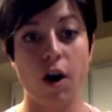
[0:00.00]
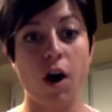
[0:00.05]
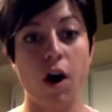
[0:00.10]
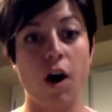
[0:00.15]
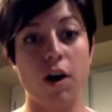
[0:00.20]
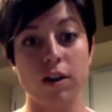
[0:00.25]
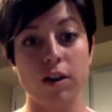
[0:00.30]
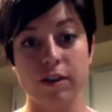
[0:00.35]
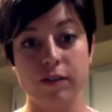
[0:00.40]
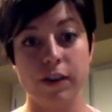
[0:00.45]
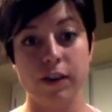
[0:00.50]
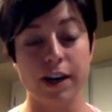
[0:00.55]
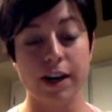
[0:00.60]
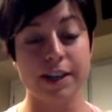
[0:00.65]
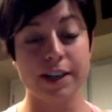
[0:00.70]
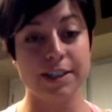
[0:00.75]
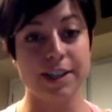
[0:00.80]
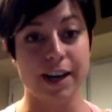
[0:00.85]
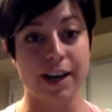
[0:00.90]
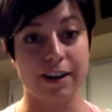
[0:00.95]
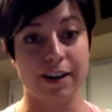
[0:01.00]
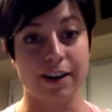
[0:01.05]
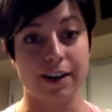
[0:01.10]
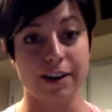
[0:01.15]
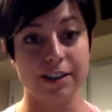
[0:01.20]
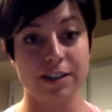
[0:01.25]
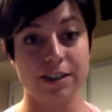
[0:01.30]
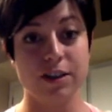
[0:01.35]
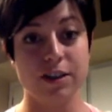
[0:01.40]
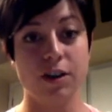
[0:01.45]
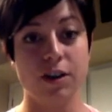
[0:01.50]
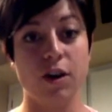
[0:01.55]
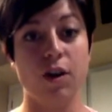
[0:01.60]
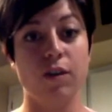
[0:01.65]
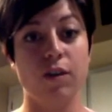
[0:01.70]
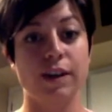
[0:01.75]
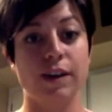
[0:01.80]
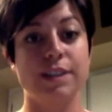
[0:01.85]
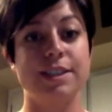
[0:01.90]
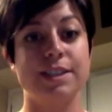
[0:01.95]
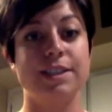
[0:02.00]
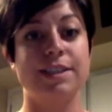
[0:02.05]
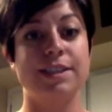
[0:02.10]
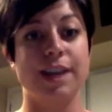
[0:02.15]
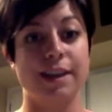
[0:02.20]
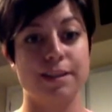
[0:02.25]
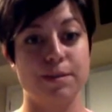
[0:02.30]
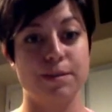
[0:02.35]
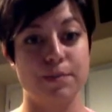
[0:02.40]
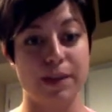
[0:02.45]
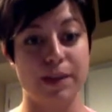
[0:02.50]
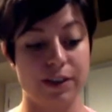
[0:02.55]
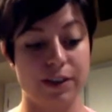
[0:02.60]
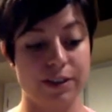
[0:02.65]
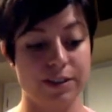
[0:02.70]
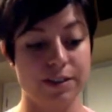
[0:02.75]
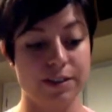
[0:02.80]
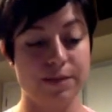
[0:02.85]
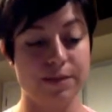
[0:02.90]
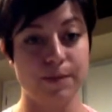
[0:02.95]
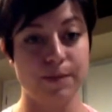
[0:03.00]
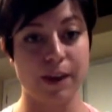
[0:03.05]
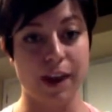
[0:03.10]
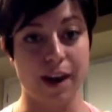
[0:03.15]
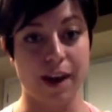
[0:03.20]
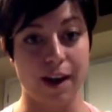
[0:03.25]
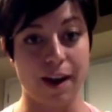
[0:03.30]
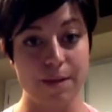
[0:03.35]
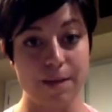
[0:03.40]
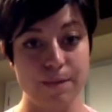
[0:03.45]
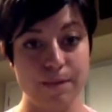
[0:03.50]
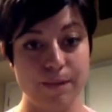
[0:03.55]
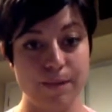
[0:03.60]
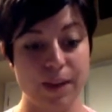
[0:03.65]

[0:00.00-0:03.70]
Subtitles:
all of your containers over 6 meals, okay?